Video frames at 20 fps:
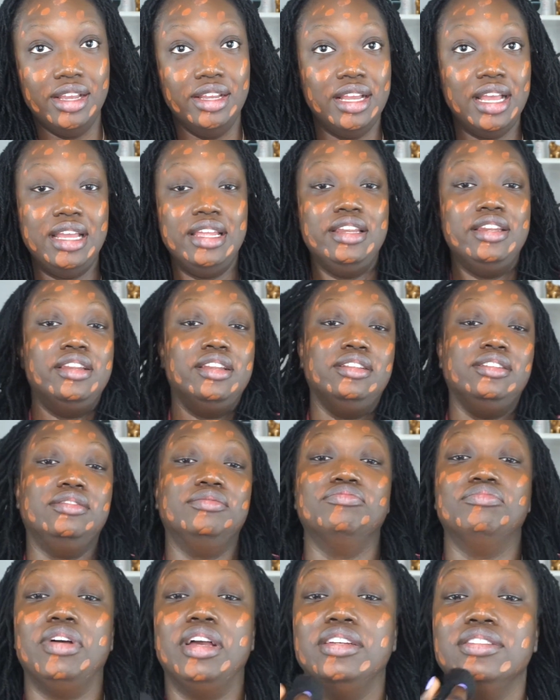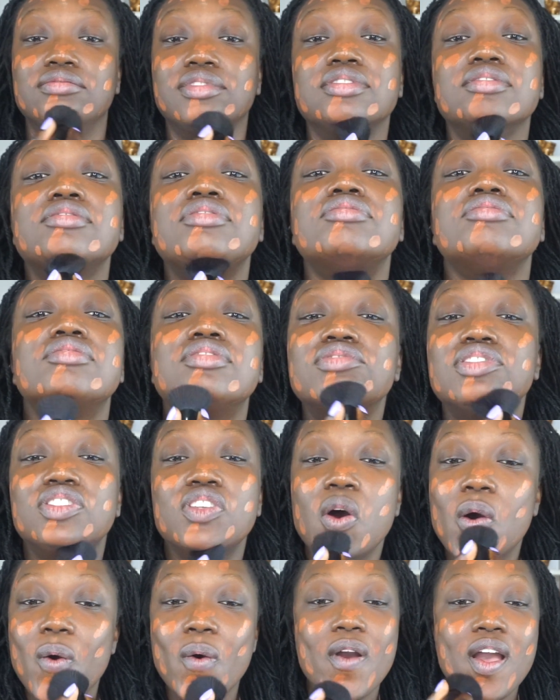I just
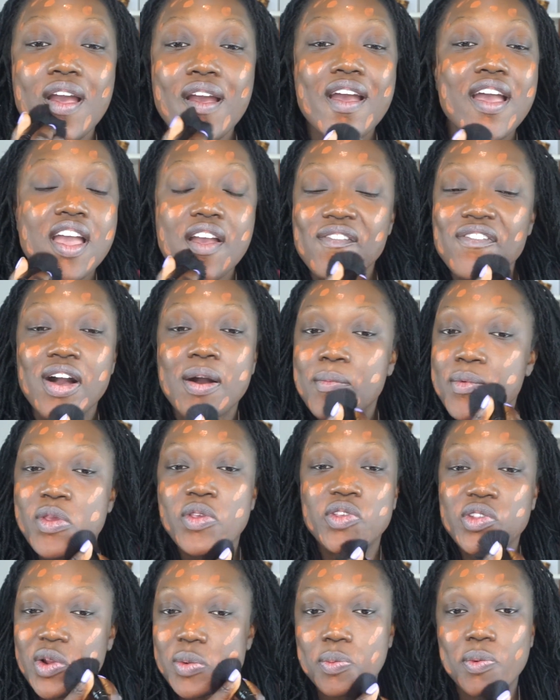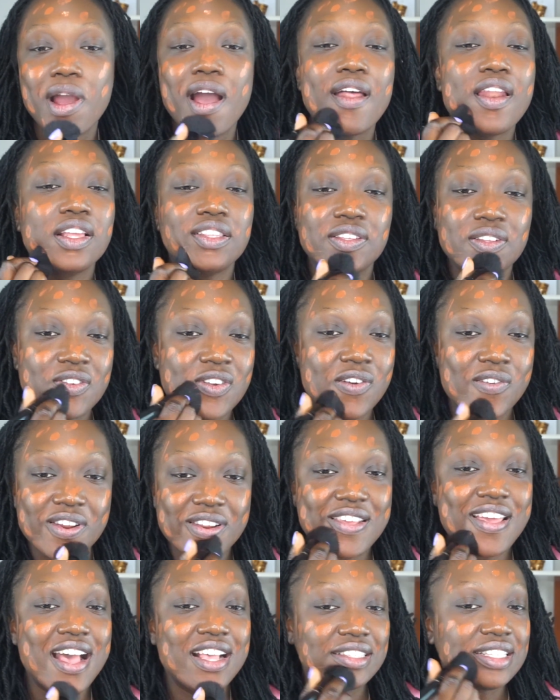don't. If I'm using a product and it
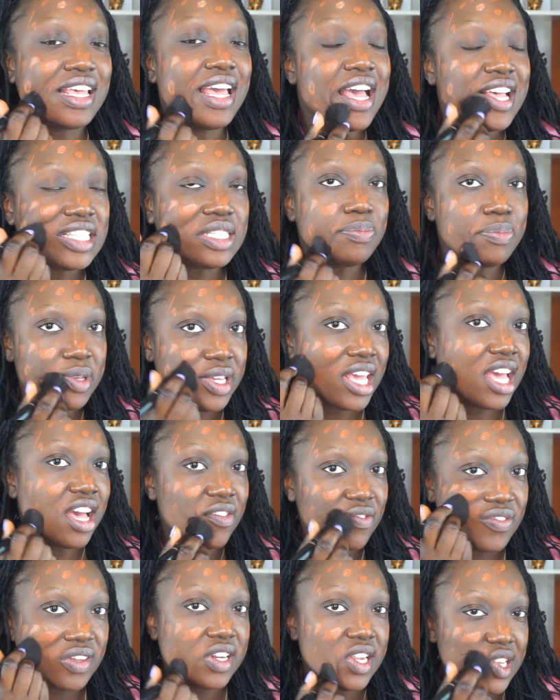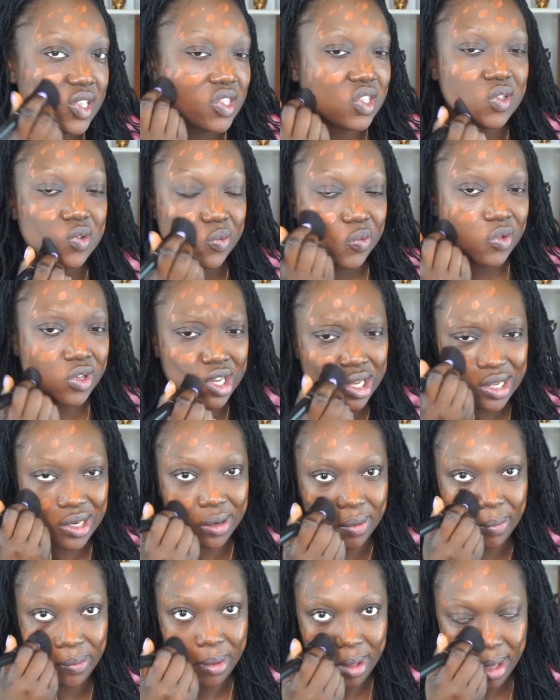already has SPF in it,
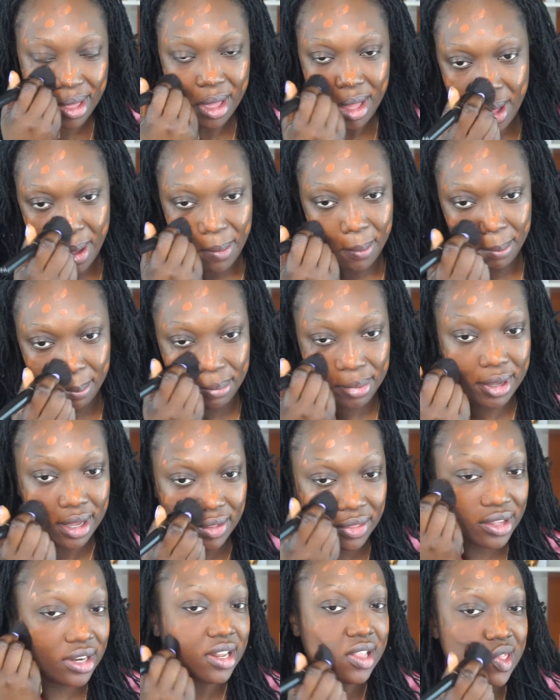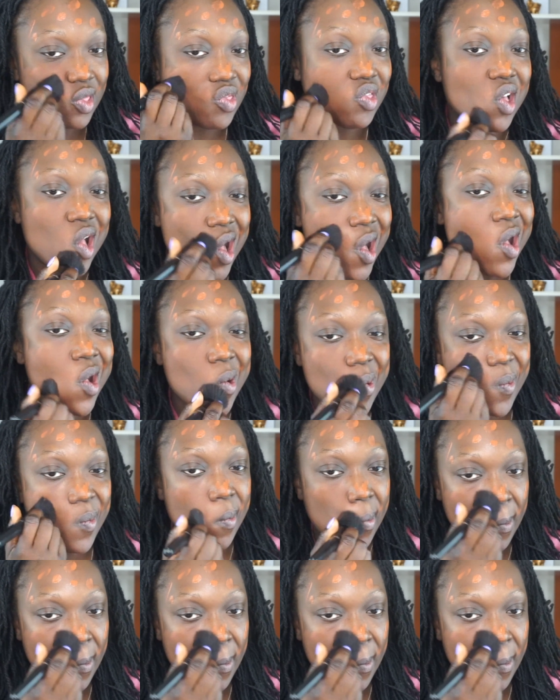good. But other than that,